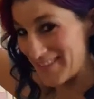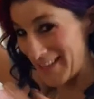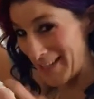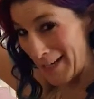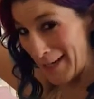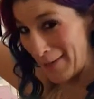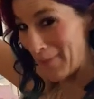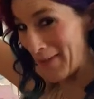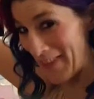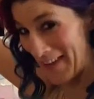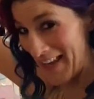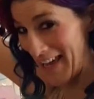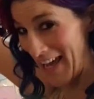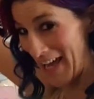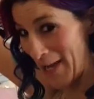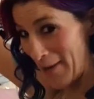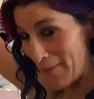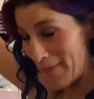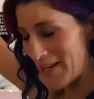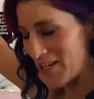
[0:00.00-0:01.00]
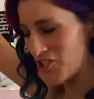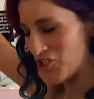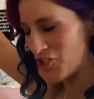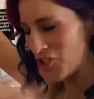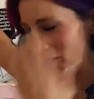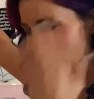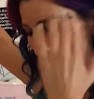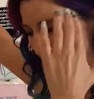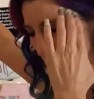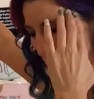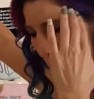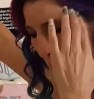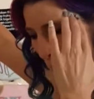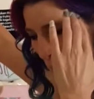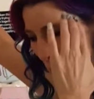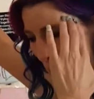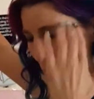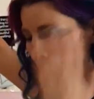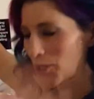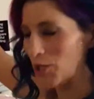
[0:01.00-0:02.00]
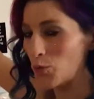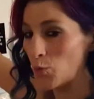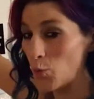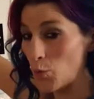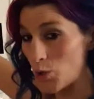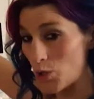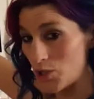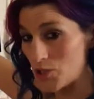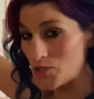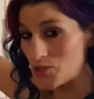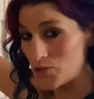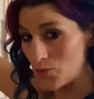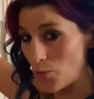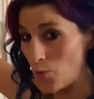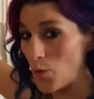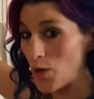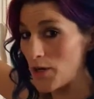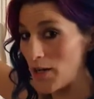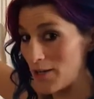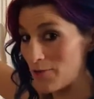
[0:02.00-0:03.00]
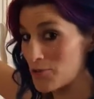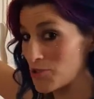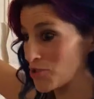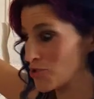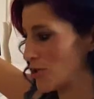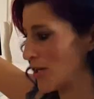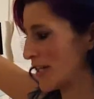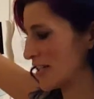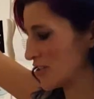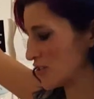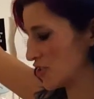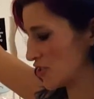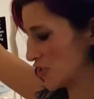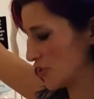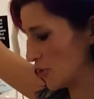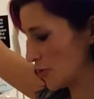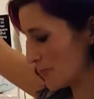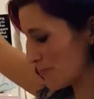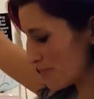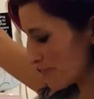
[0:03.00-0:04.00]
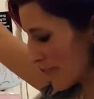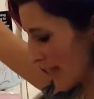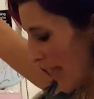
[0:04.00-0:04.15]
the name of the game. And she helped me put in words what I was trying to do.